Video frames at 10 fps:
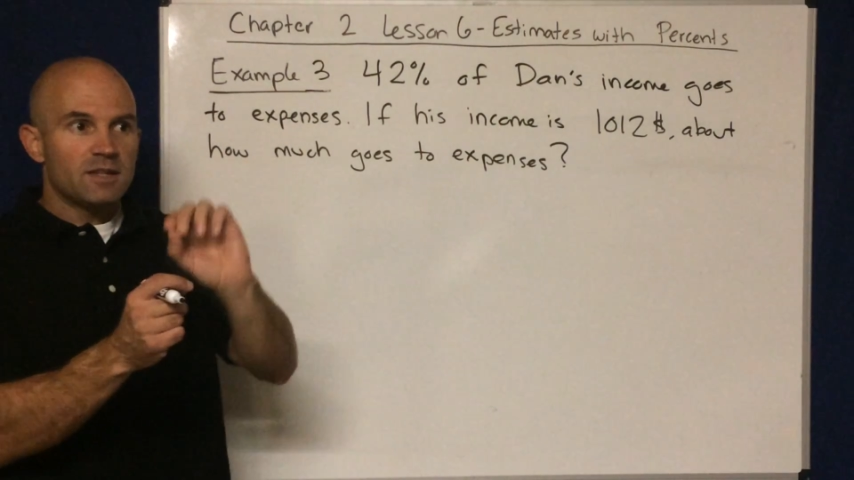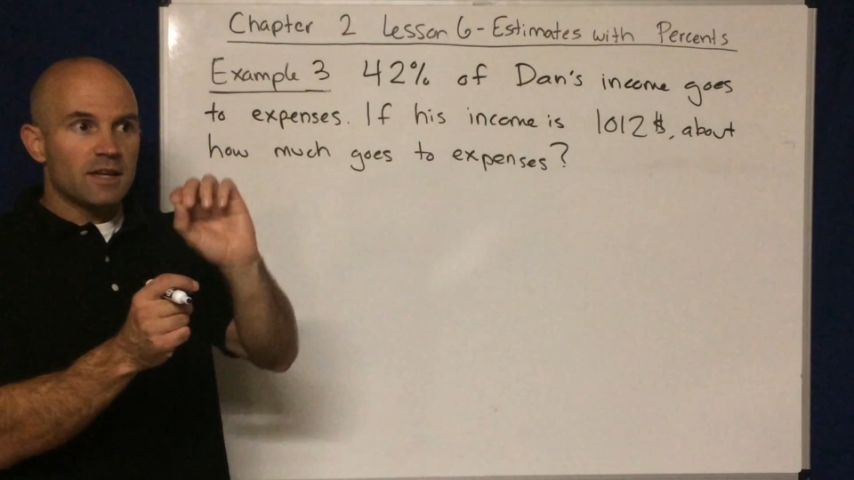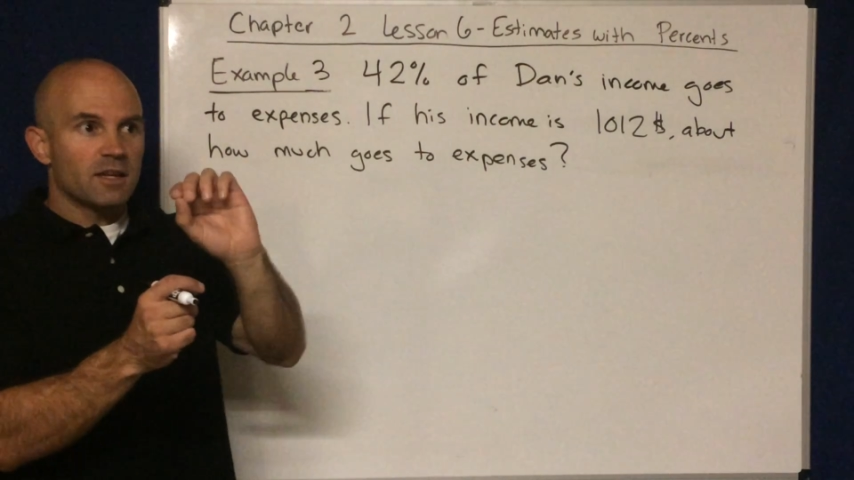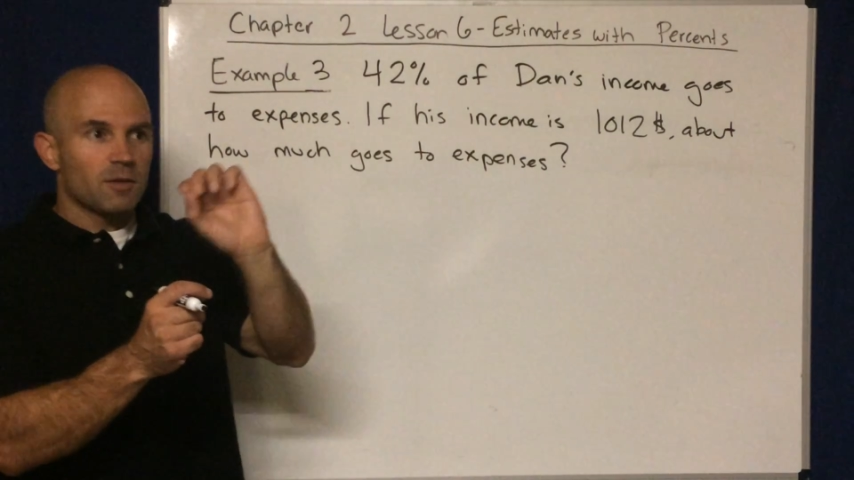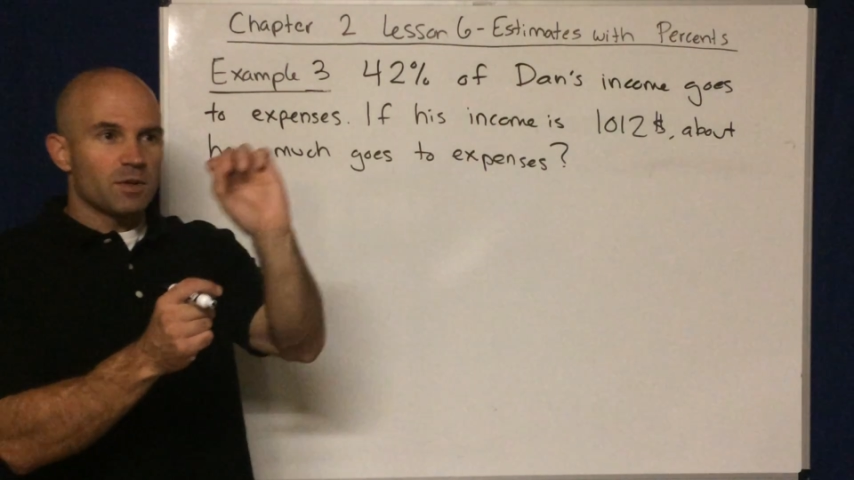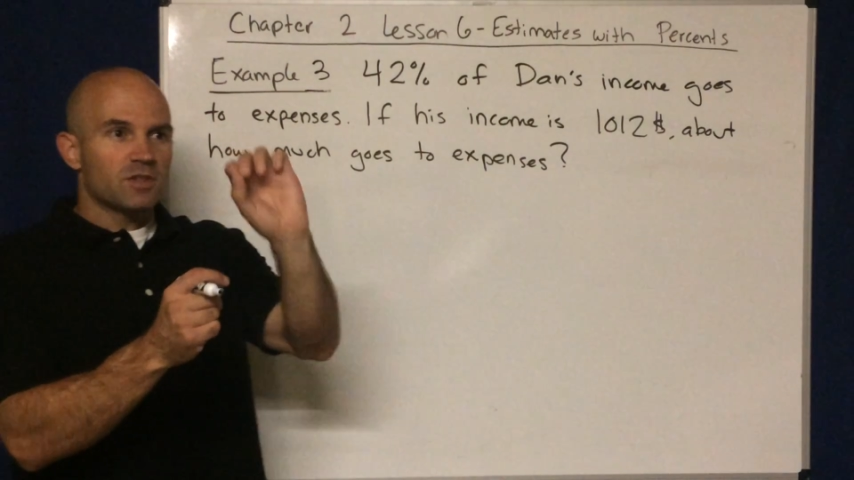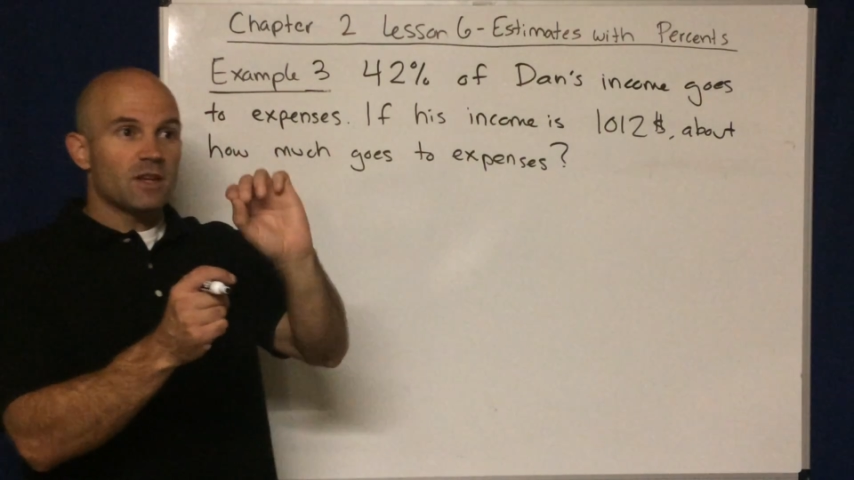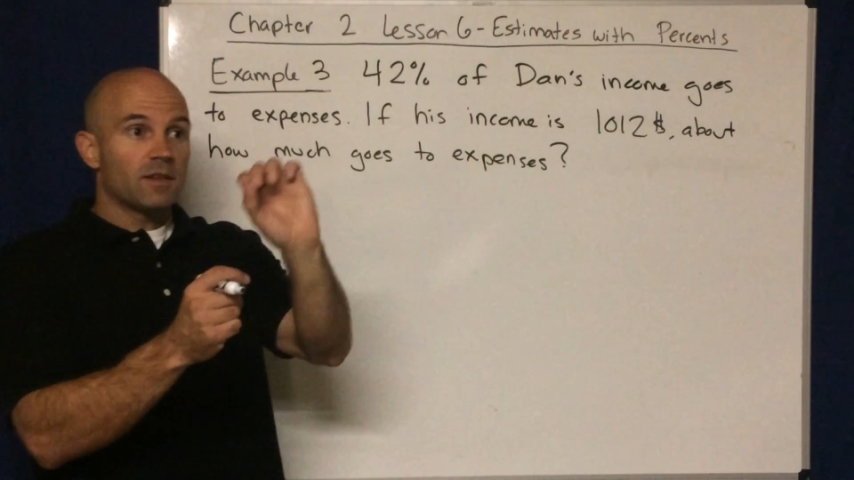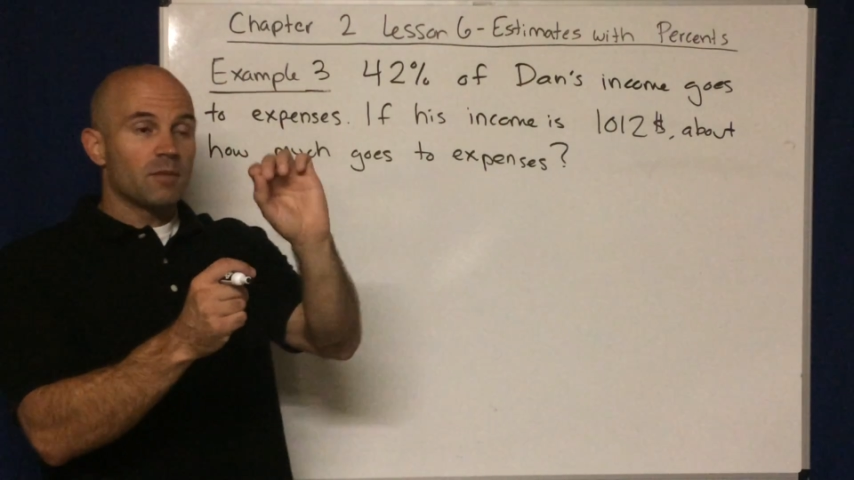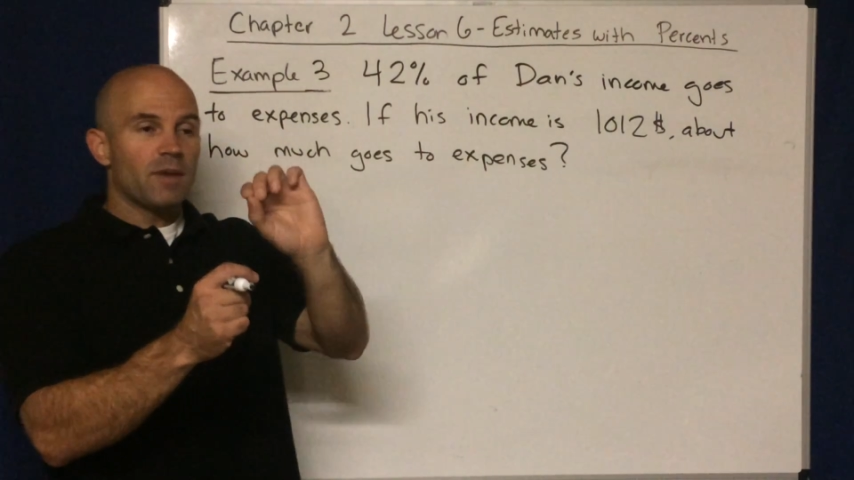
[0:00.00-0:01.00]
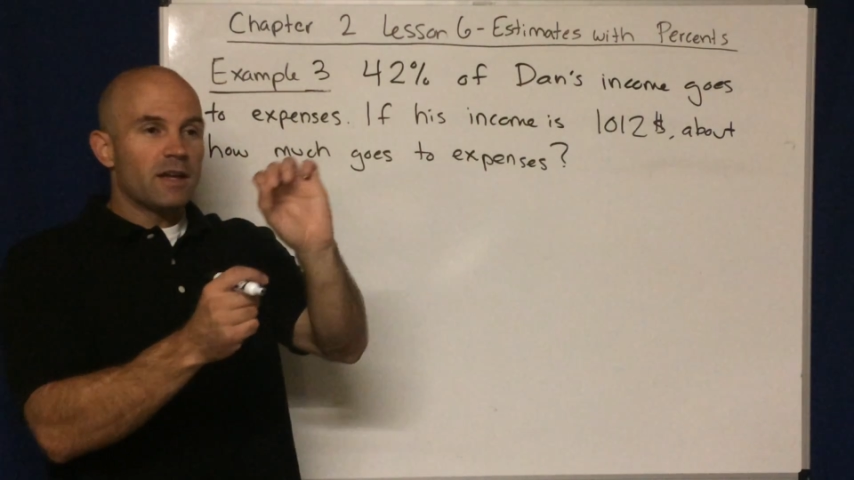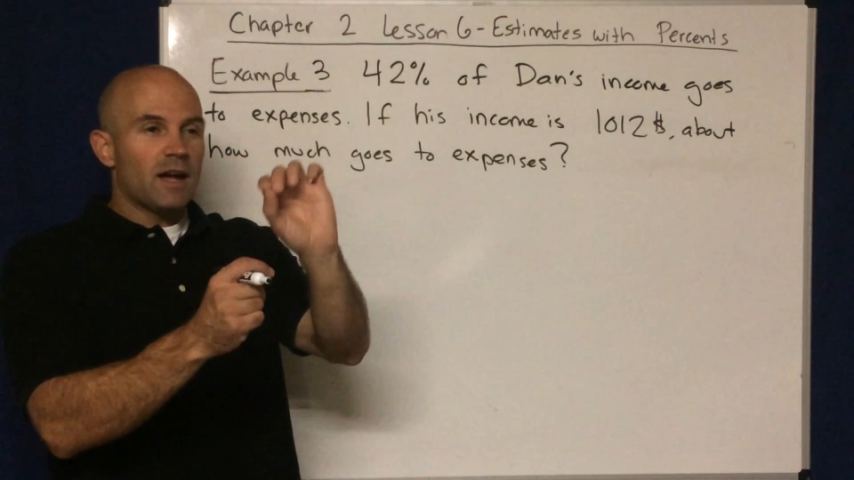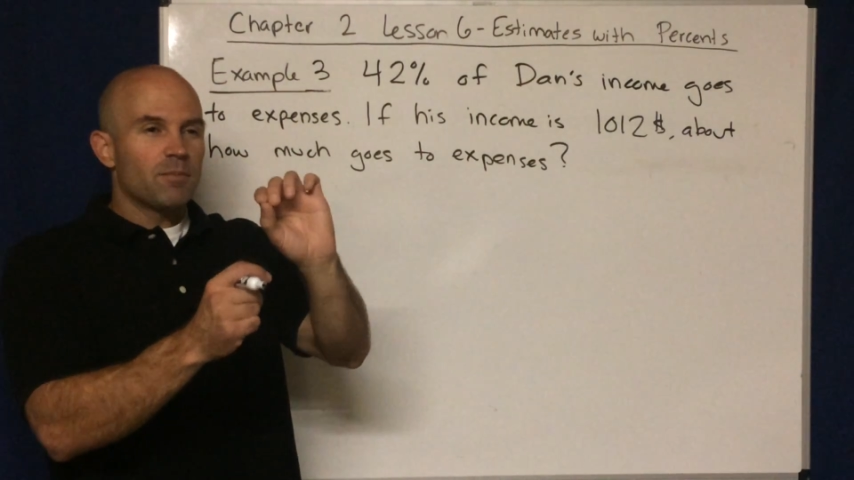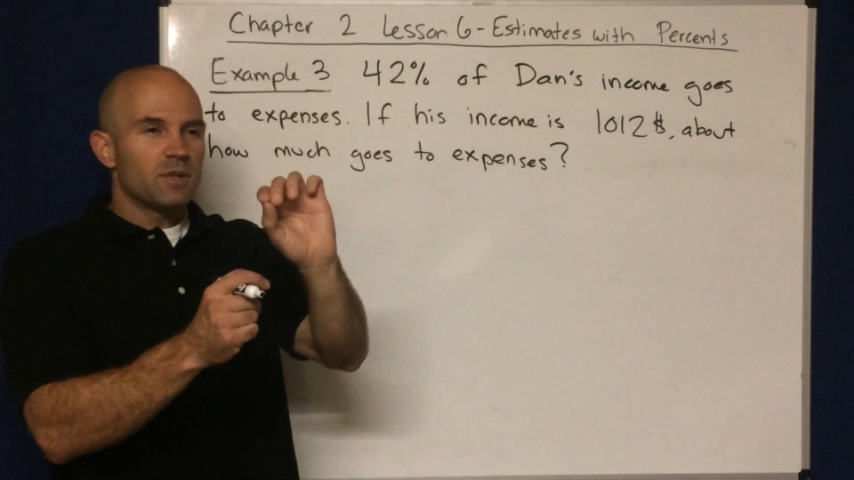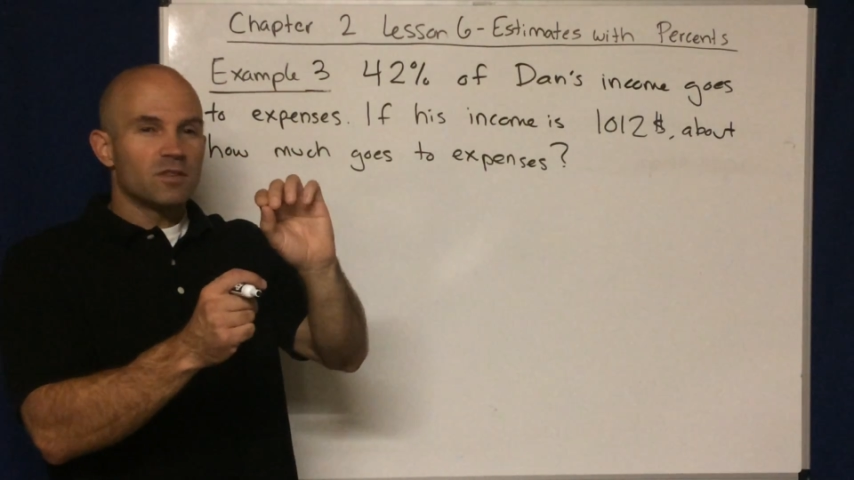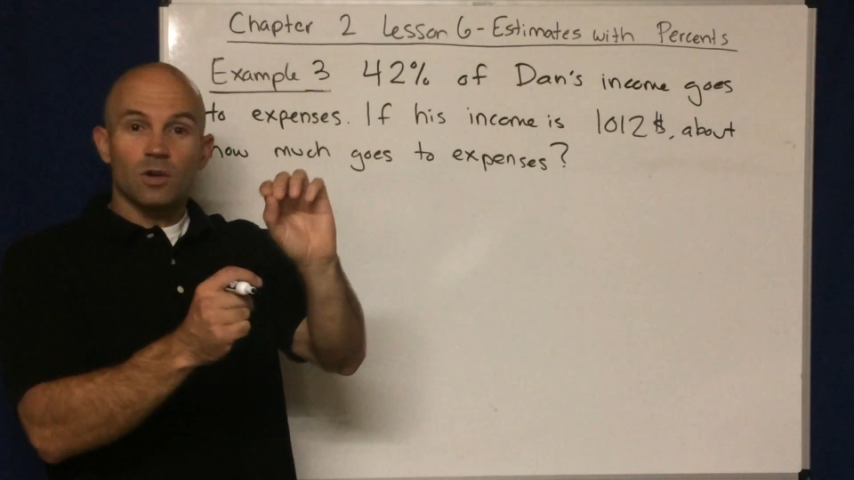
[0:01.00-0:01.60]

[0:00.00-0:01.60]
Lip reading: taking a percent that might not be